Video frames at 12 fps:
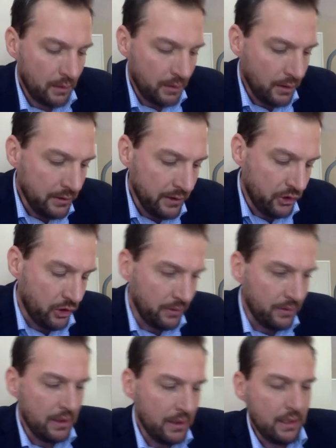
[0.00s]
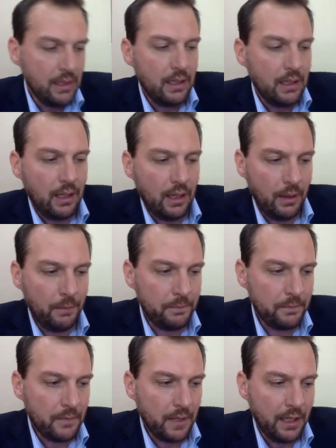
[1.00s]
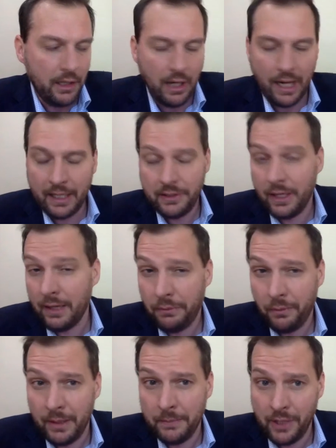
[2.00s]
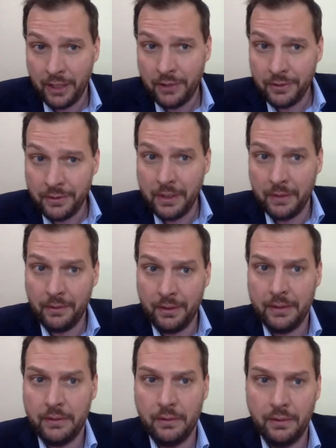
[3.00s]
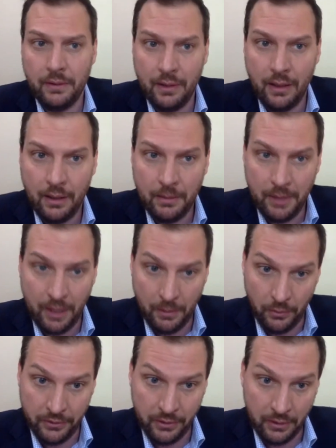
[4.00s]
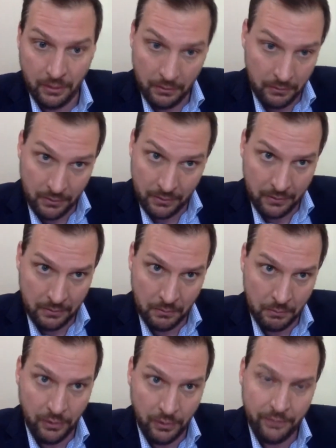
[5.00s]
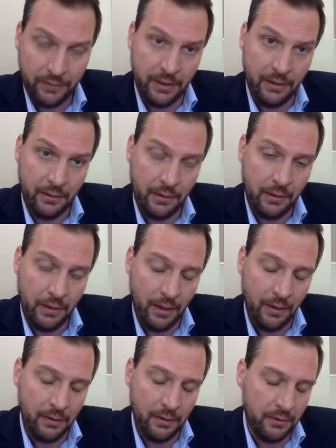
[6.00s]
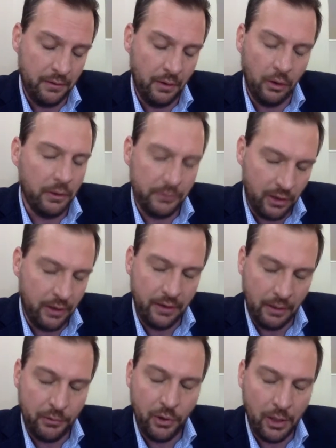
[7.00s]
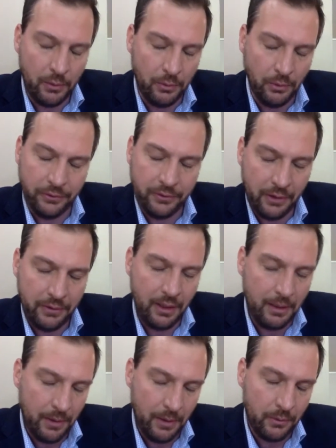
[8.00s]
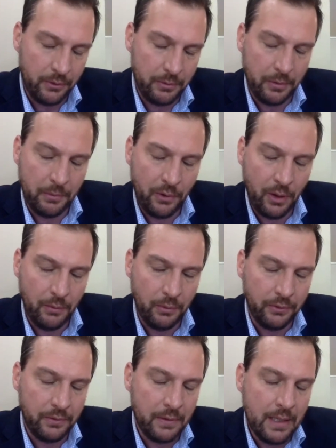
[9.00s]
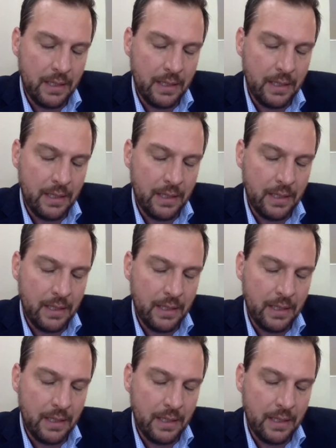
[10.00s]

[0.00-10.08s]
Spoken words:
addition. Here, I guess I have three objections generally to the IBA rules, and briefly, the Prague rules, not the IBA rules, but the Prague rules.